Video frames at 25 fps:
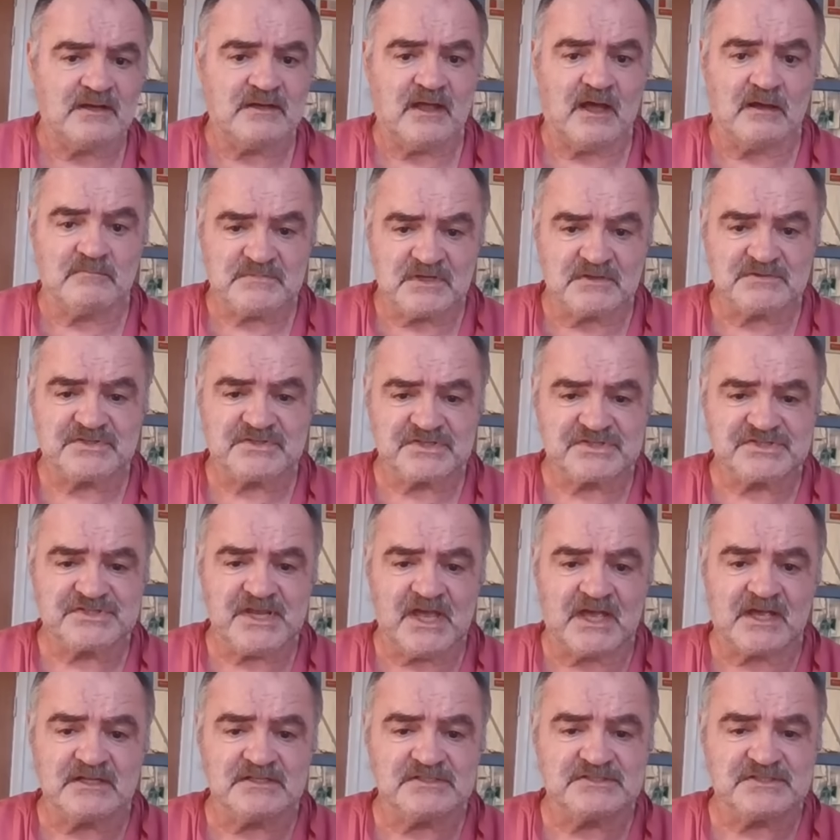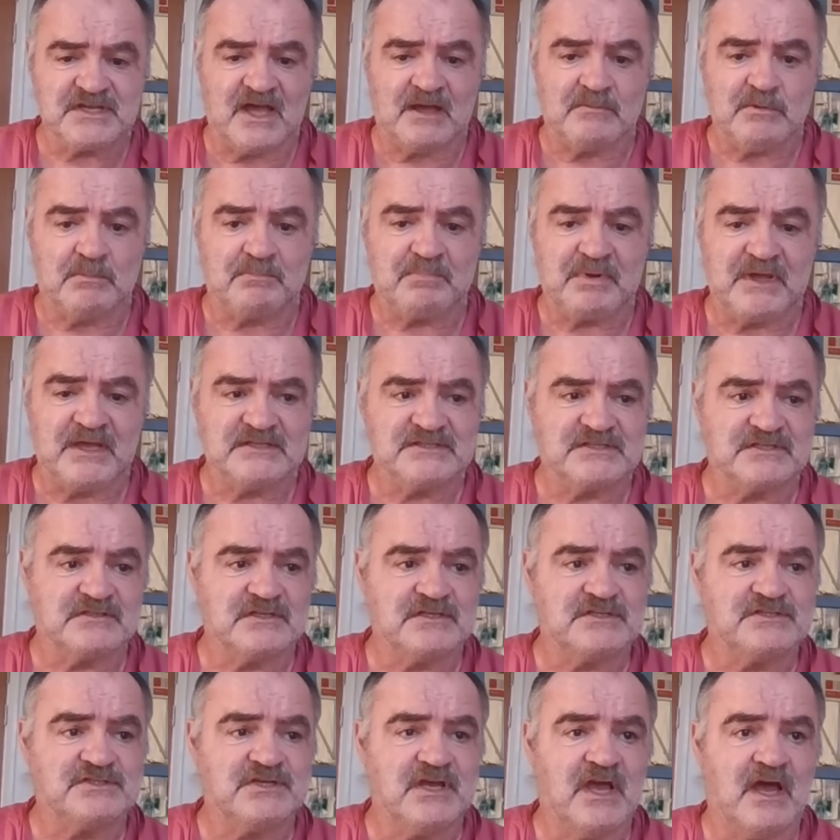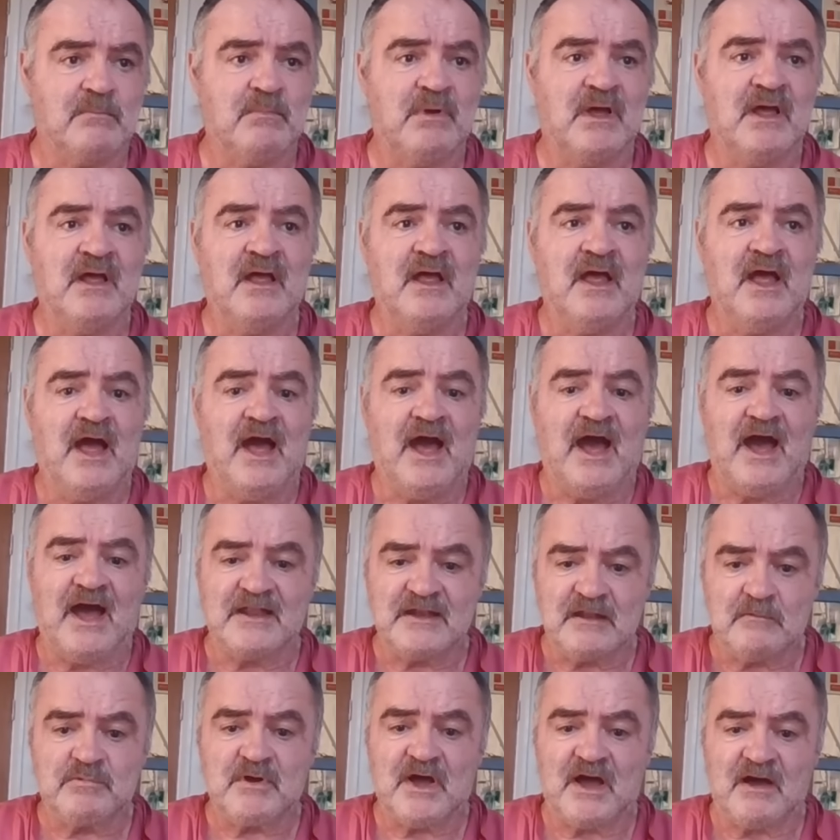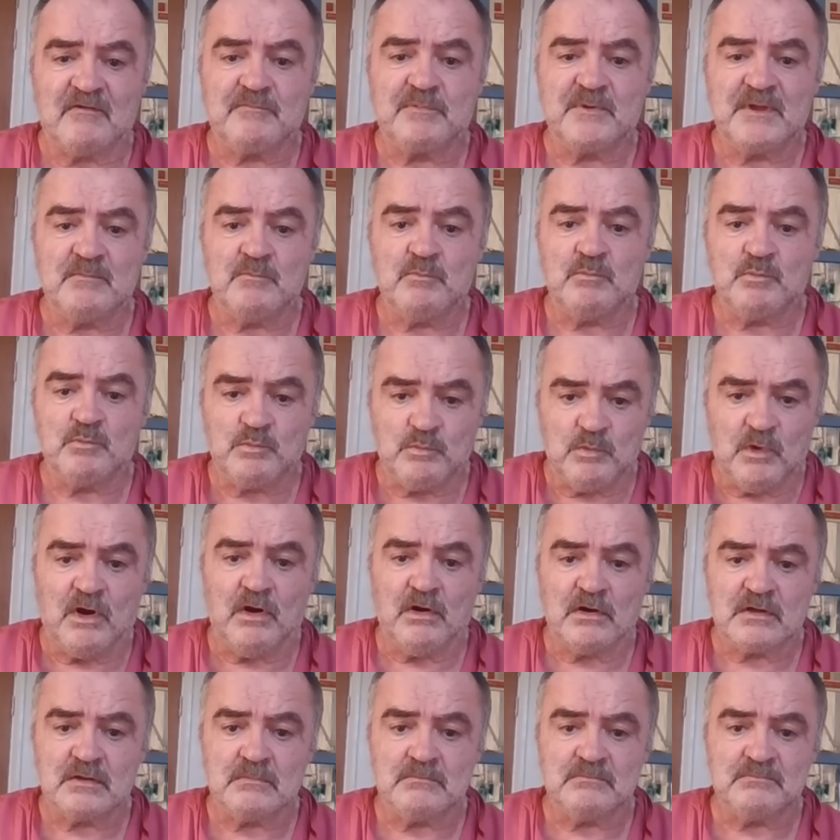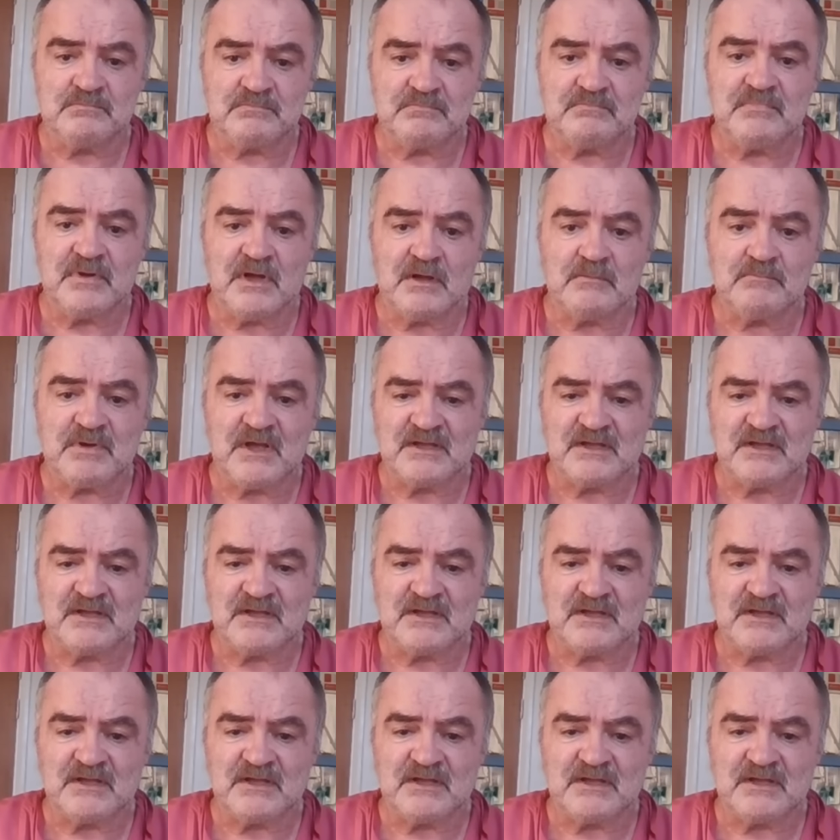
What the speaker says: and it's the second time I've been to the gym, and I've been walking.